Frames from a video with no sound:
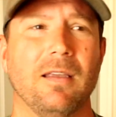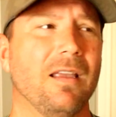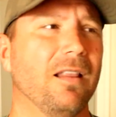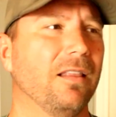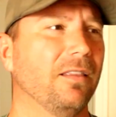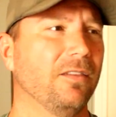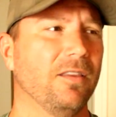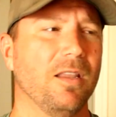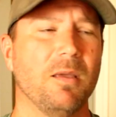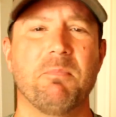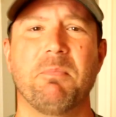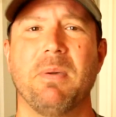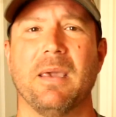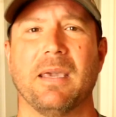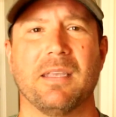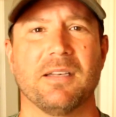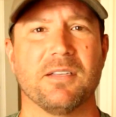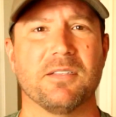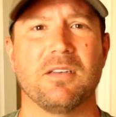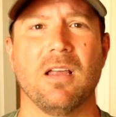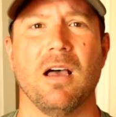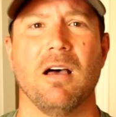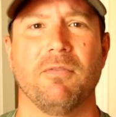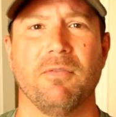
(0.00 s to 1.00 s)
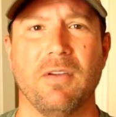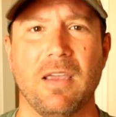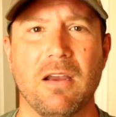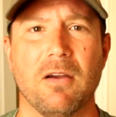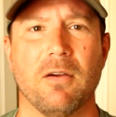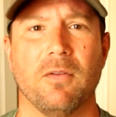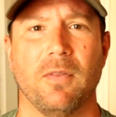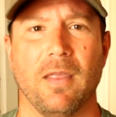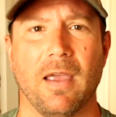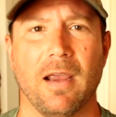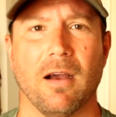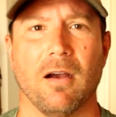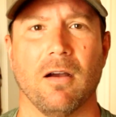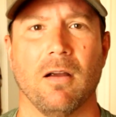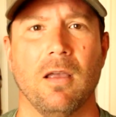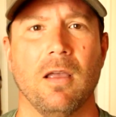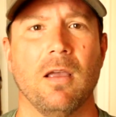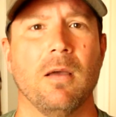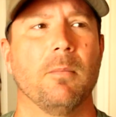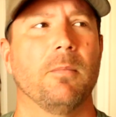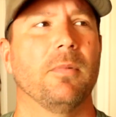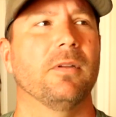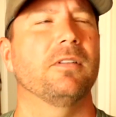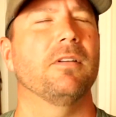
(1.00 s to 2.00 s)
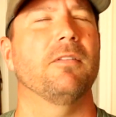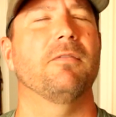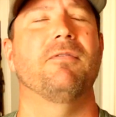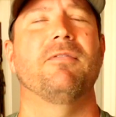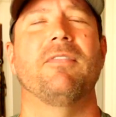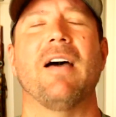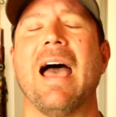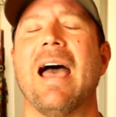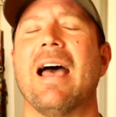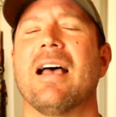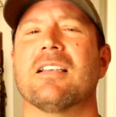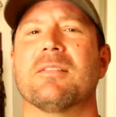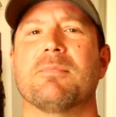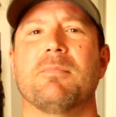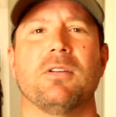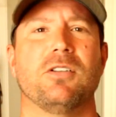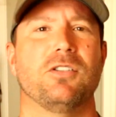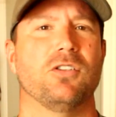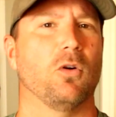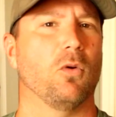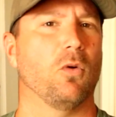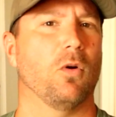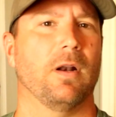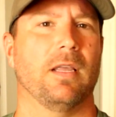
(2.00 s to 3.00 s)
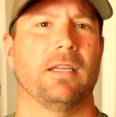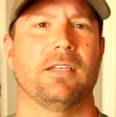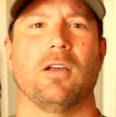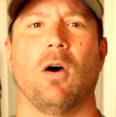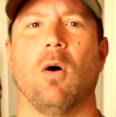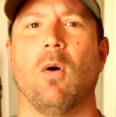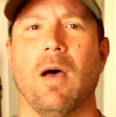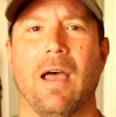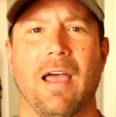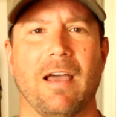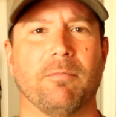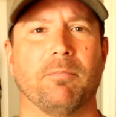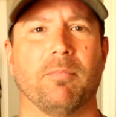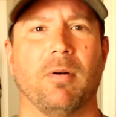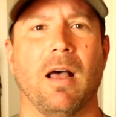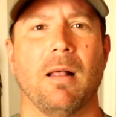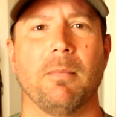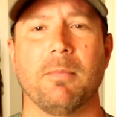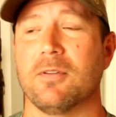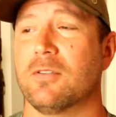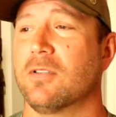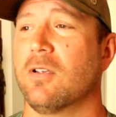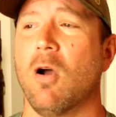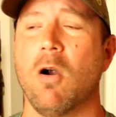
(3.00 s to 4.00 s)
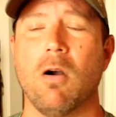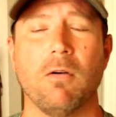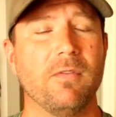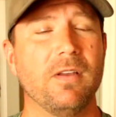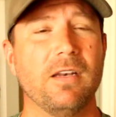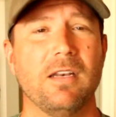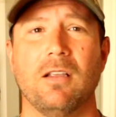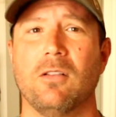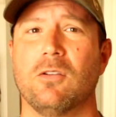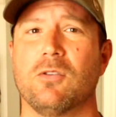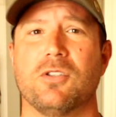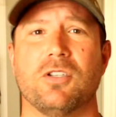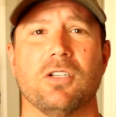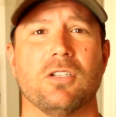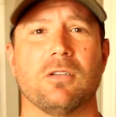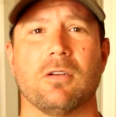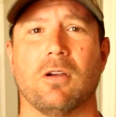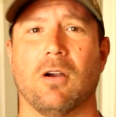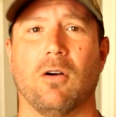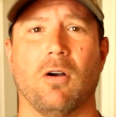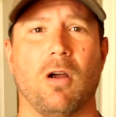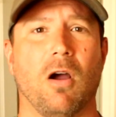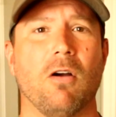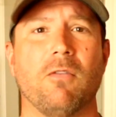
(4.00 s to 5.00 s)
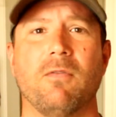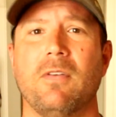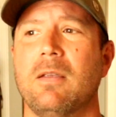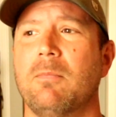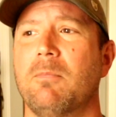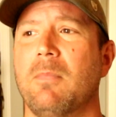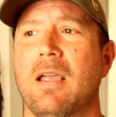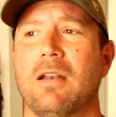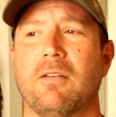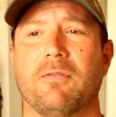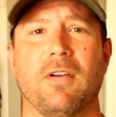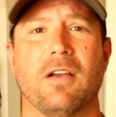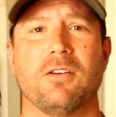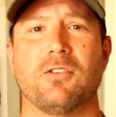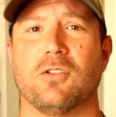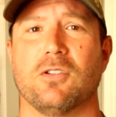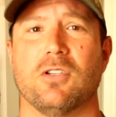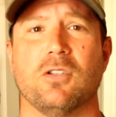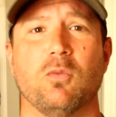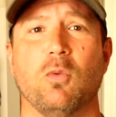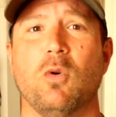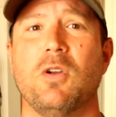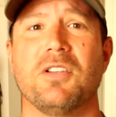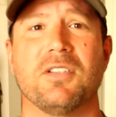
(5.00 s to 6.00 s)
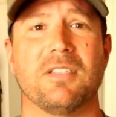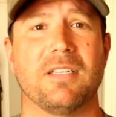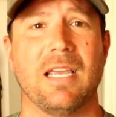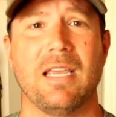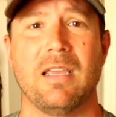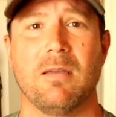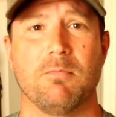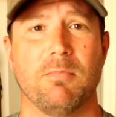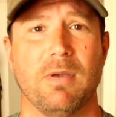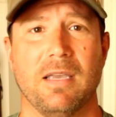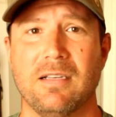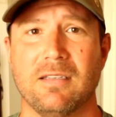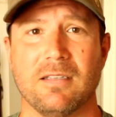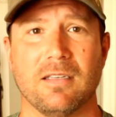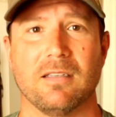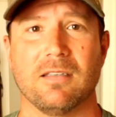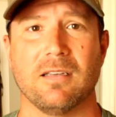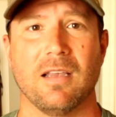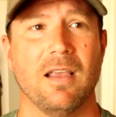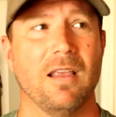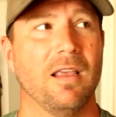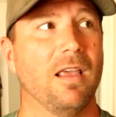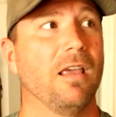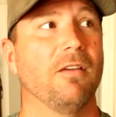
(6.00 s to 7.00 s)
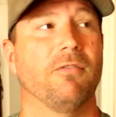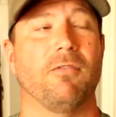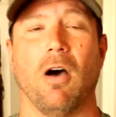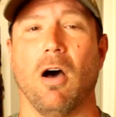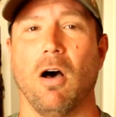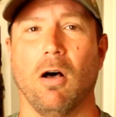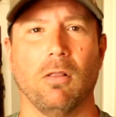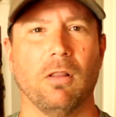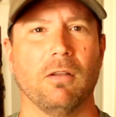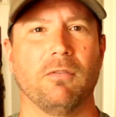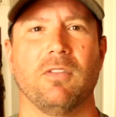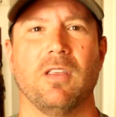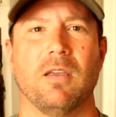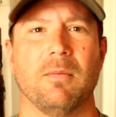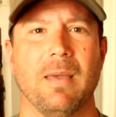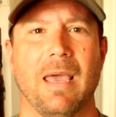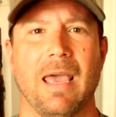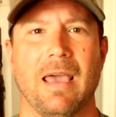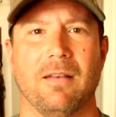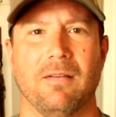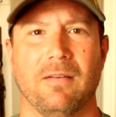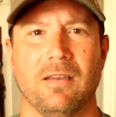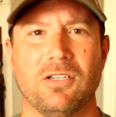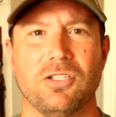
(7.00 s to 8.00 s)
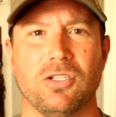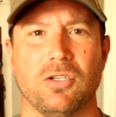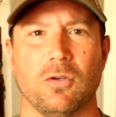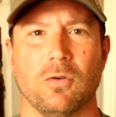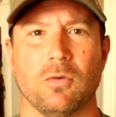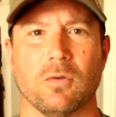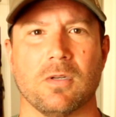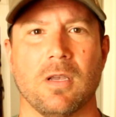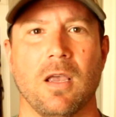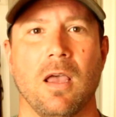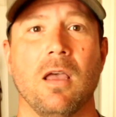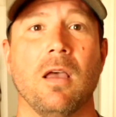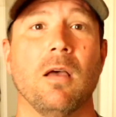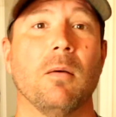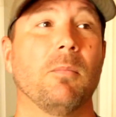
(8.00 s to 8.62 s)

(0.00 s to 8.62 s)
They have nitpicking stuff here and there, but the vast majority don't have problems. The RV dealers just, or RV manufacturers just wouldn't stay in business if all of them had issues.